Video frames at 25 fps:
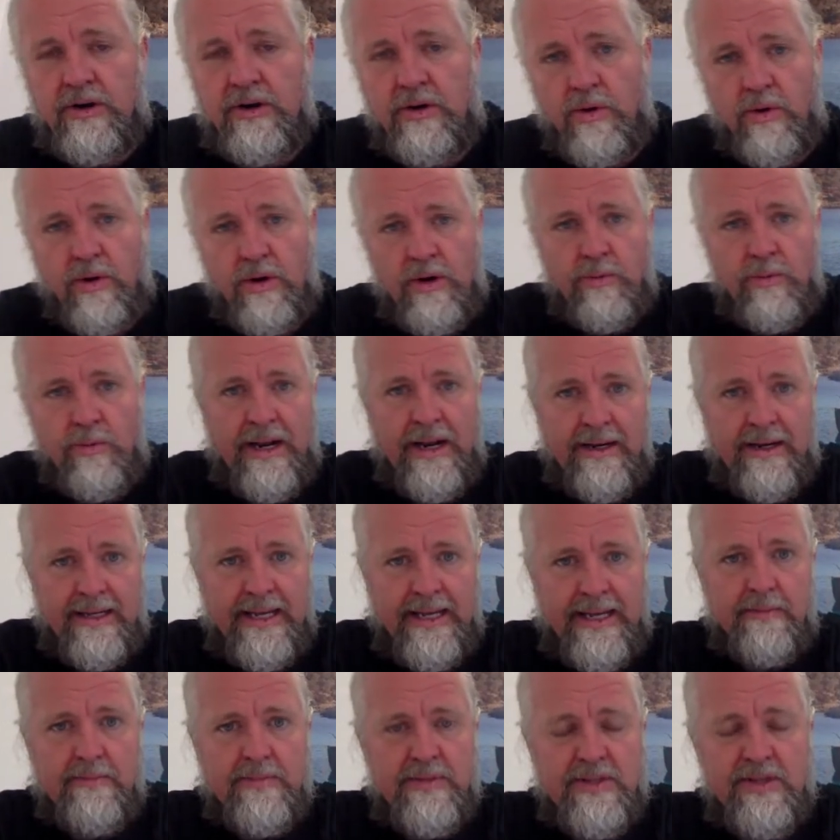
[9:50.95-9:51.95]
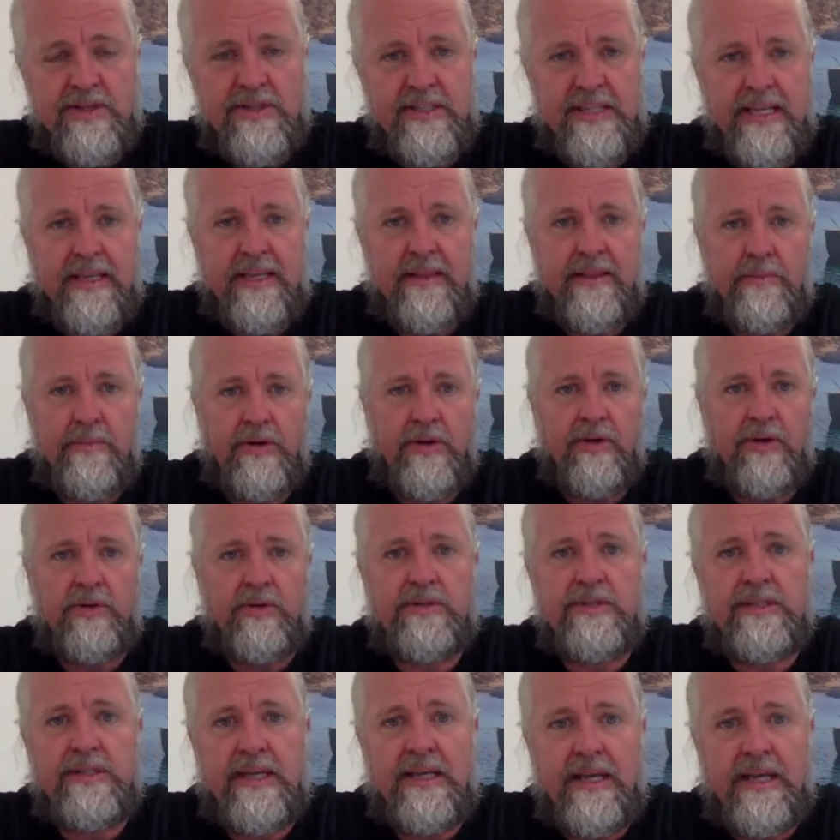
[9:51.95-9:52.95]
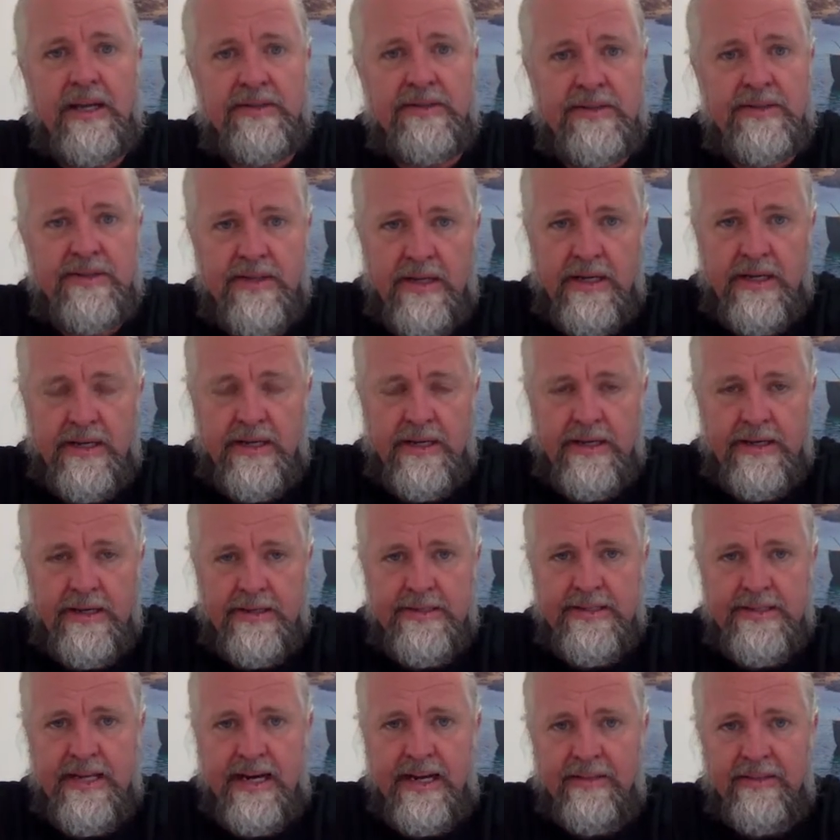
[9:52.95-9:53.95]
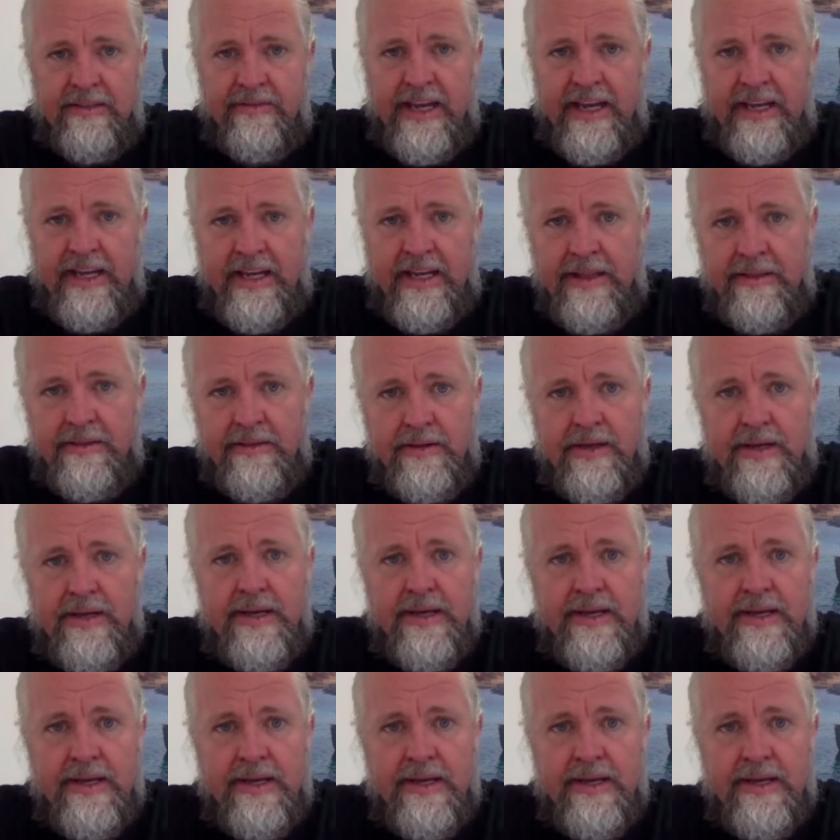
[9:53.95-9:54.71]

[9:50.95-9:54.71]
all welcome to see the boat at Strandbryggan,